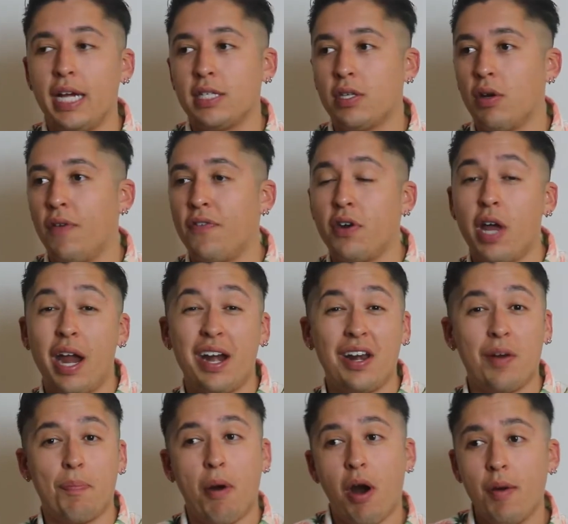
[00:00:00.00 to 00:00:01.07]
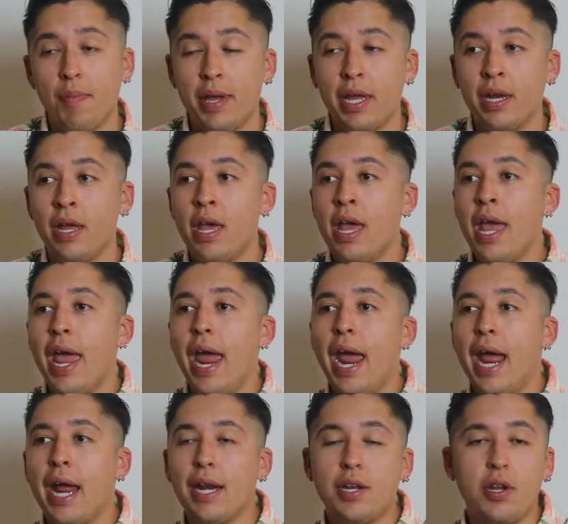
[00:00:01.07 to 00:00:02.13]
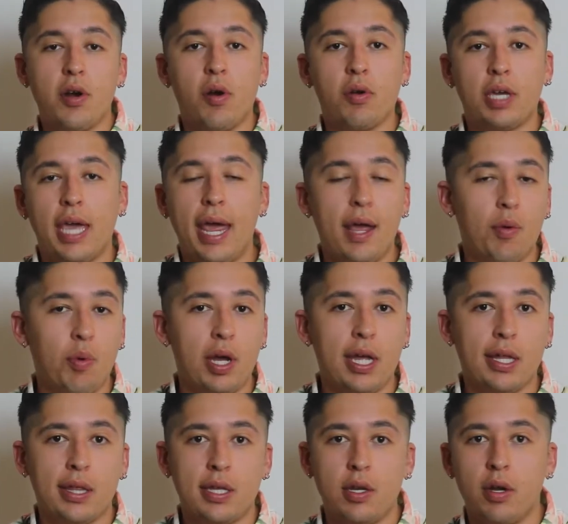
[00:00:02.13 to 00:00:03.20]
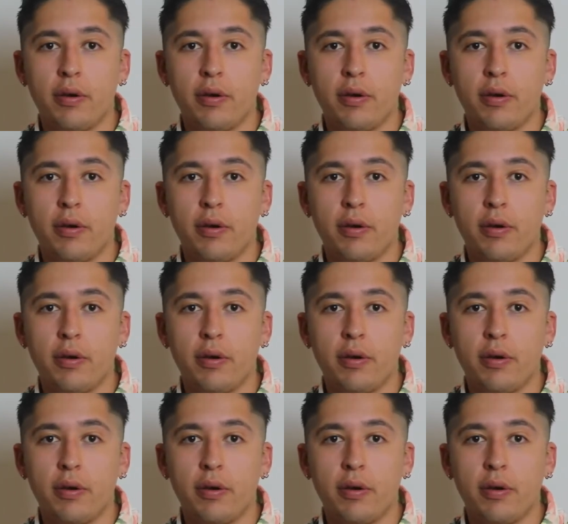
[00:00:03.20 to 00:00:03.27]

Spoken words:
So if you're not in an apartment and you're okay with,